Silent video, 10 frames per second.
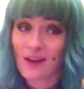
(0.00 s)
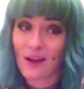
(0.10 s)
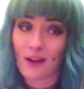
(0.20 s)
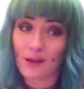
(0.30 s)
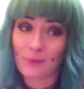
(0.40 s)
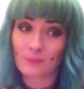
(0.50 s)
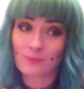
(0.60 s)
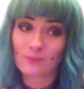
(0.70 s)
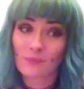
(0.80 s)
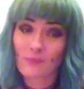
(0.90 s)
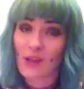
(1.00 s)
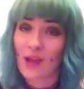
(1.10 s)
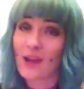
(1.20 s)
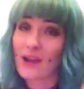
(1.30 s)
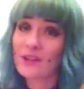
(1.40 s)
Um,
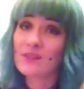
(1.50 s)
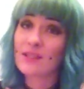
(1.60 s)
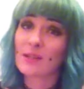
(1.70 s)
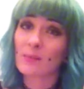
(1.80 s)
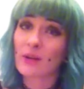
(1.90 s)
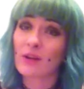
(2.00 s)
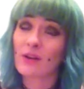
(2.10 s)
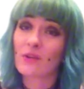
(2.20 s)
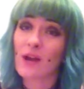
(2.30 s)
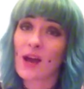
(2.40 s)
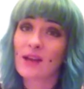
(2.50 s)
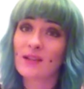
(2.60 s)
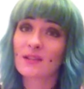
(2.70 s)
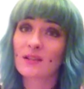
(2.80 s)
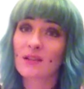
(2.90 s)
I kind of disappeared on you
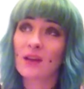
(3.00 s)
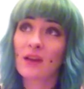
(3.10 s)
guys,